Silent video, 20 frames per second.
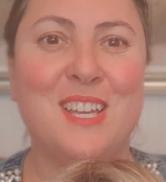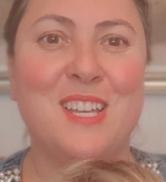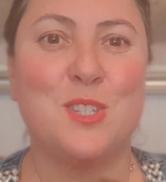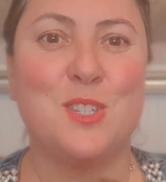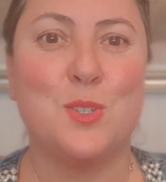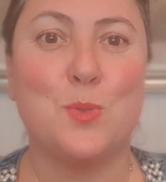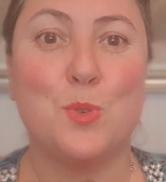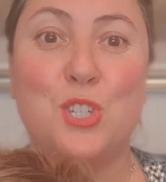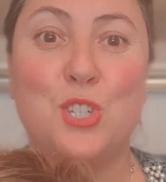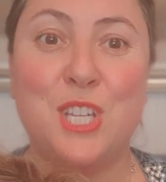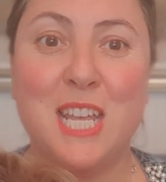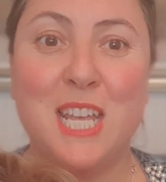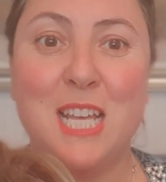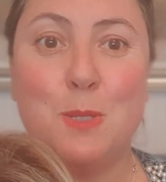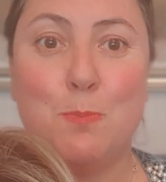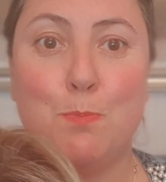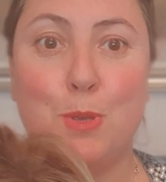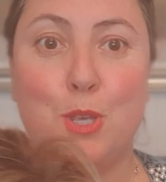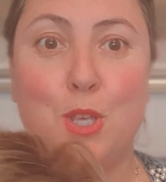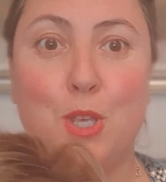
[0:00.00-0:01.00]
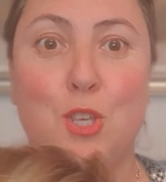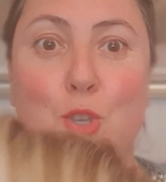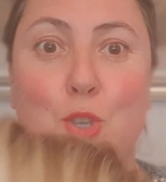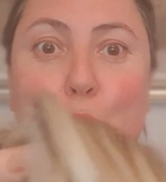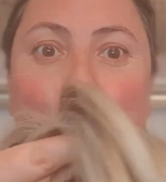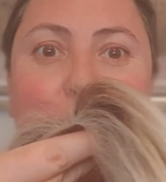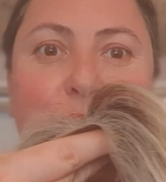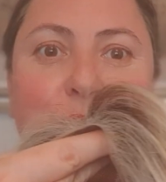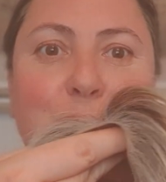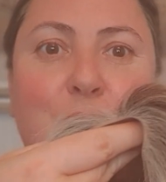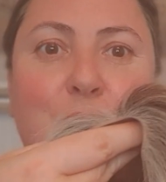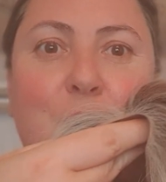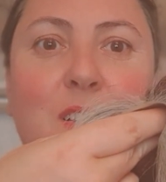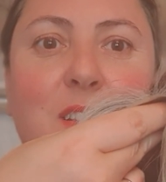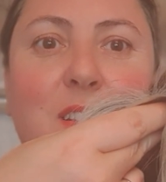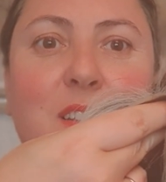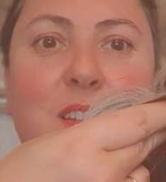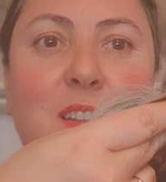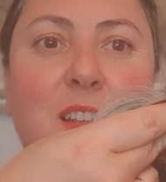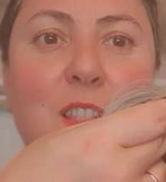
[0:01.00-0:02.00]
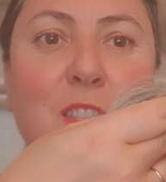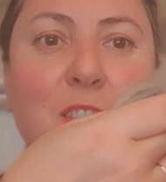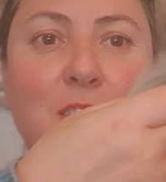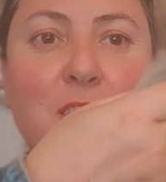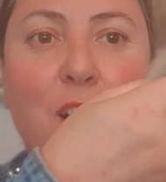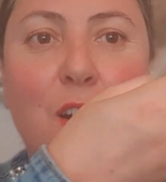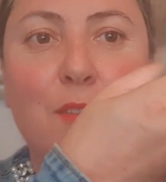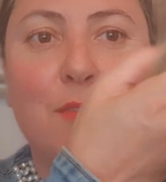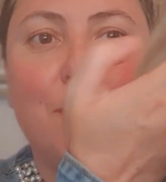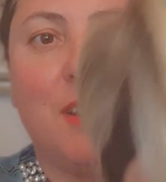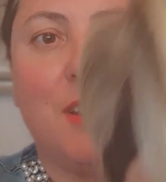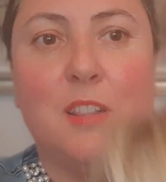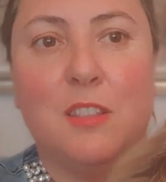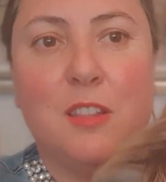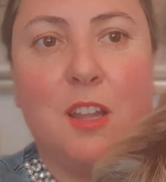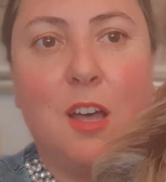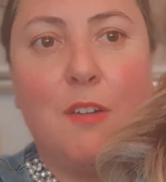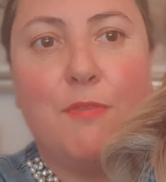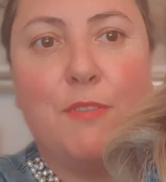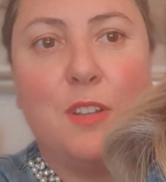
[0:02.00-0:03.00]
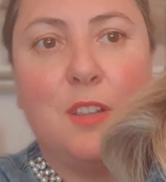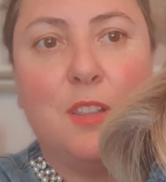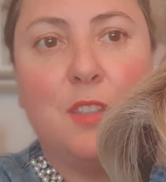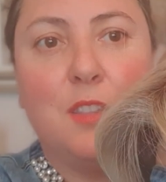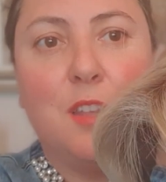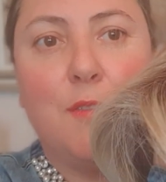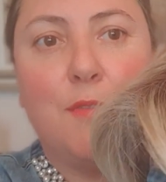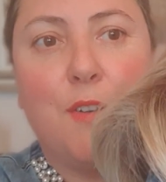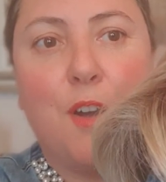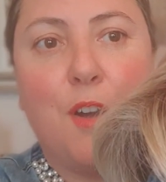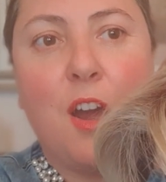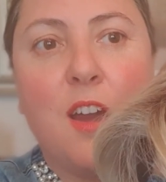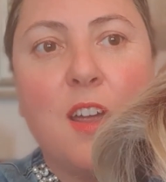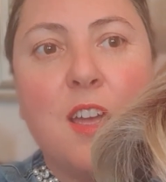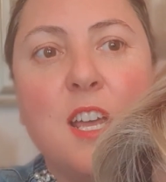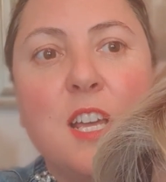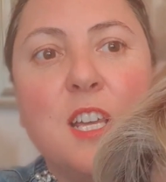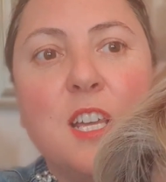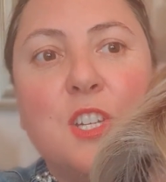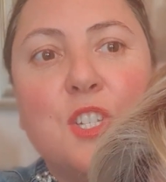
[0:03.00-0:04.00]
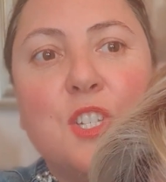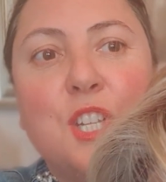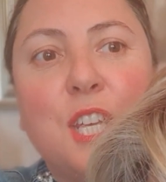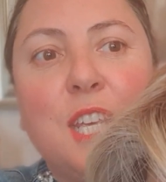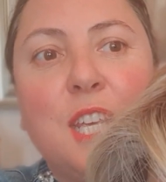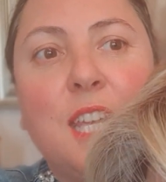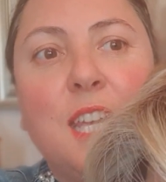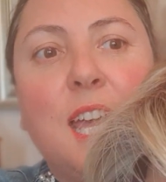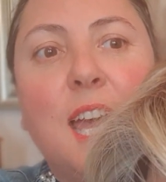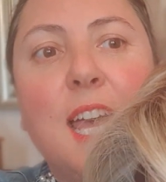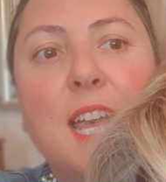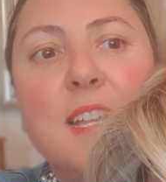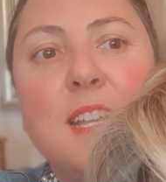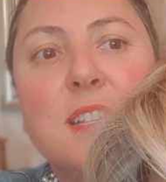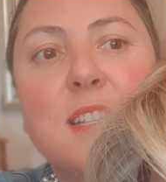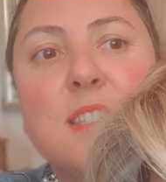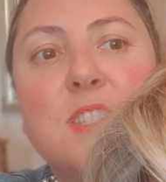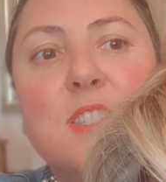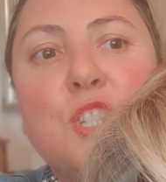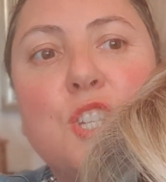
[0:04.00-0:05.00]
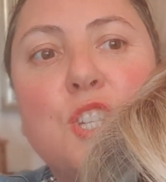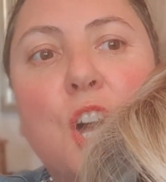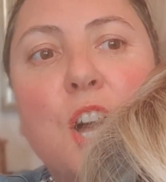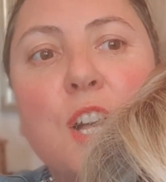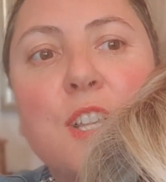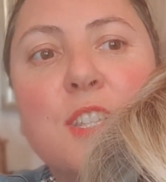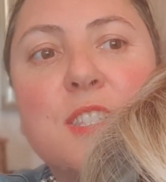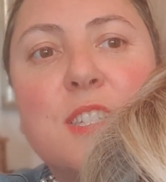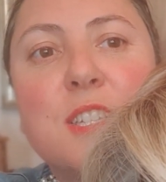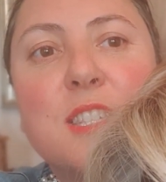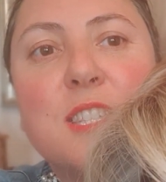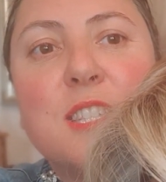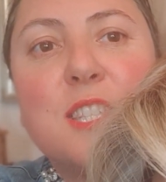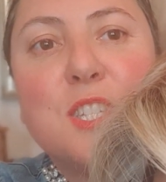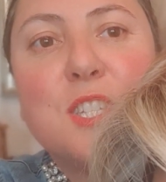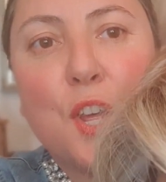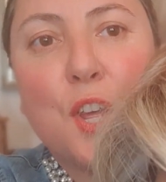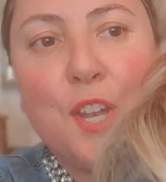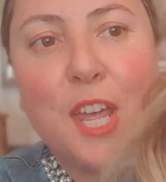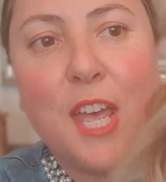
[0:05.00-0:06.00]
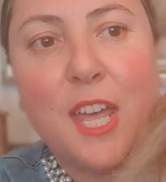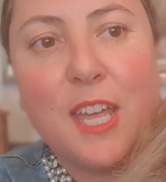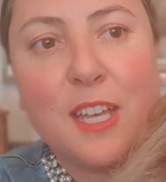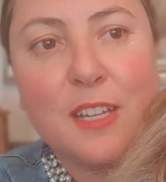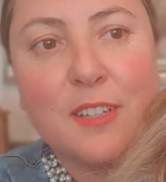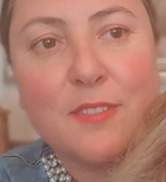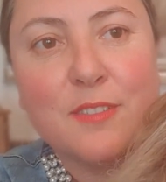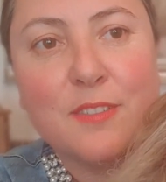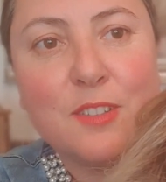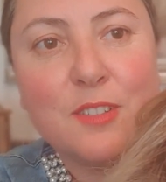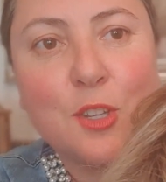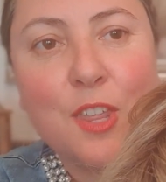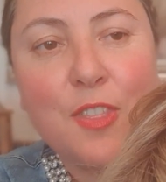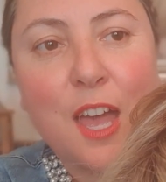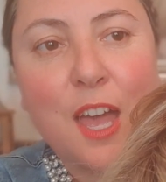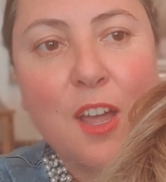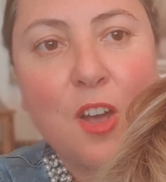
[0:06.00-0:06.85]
So she is beautiful. Love, love, love her. She is just stunning. Look at that